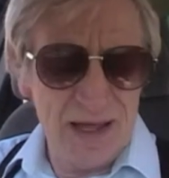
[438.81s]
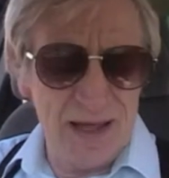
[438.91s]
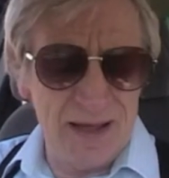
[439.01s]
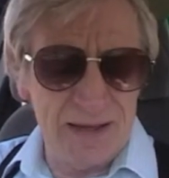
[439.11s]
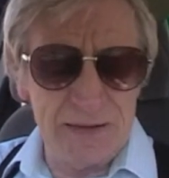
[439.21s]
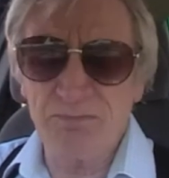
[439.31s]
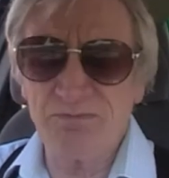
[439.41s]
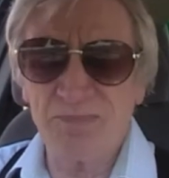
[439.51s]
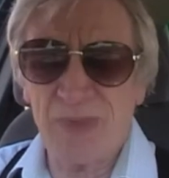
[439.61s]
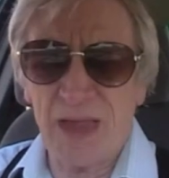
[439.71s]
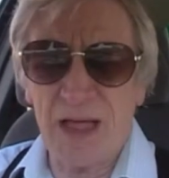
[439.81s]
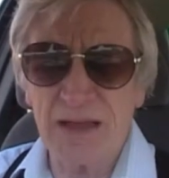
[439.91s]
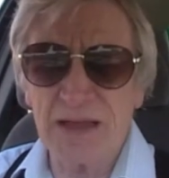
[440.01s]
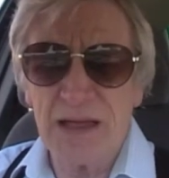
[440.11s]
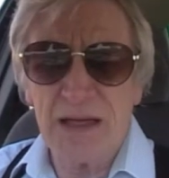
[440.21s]
In
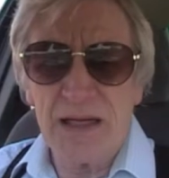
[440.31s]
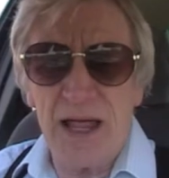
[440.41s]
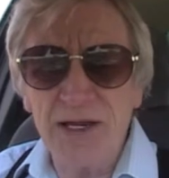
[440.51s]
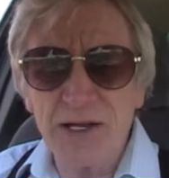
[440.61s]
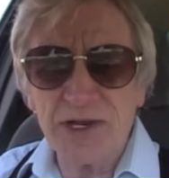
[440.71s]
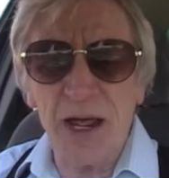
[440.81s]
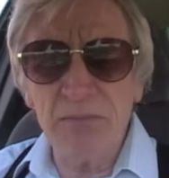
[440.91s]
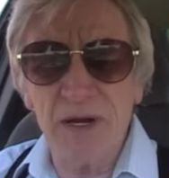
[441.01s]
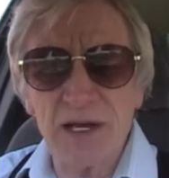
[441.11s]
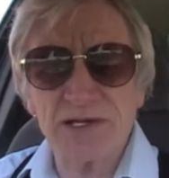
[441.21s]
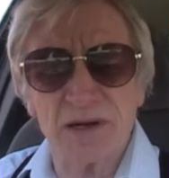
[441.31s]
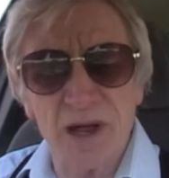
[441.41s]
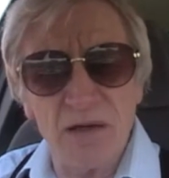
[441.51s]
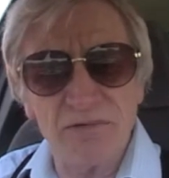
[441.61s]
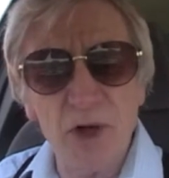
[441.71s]
the 10 minutes that
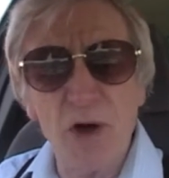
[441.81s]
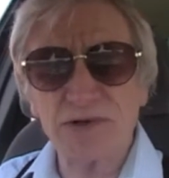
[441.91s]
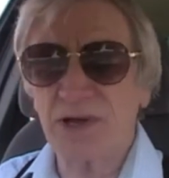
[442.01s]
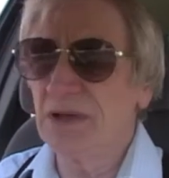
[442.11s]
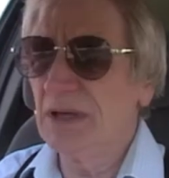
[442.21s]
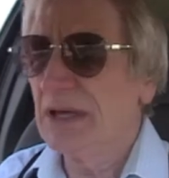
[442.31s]
I've got,